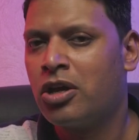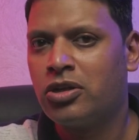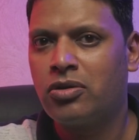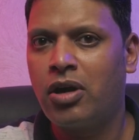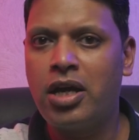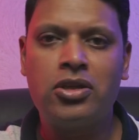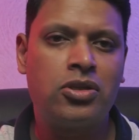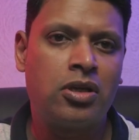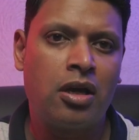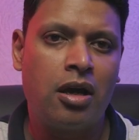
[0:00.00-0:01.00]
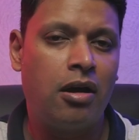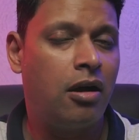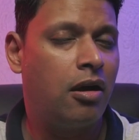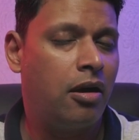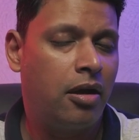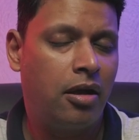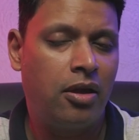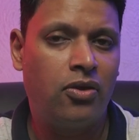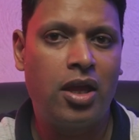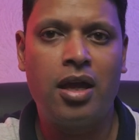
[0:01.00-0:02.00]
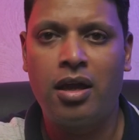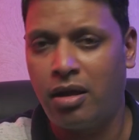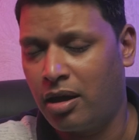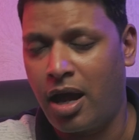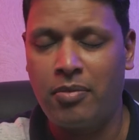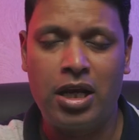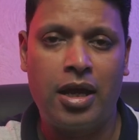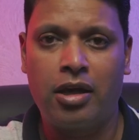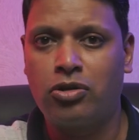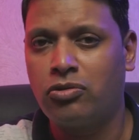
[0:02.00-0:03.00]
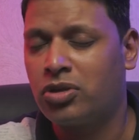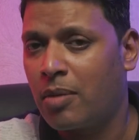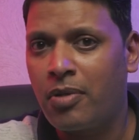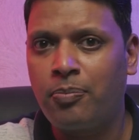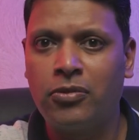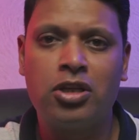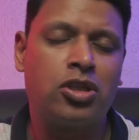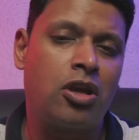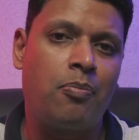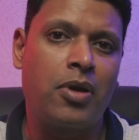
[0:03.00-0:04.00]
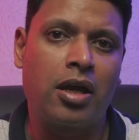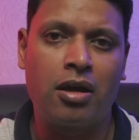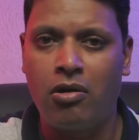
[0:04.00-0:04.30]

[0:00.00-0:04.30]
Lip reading: So guys, to sum up this topic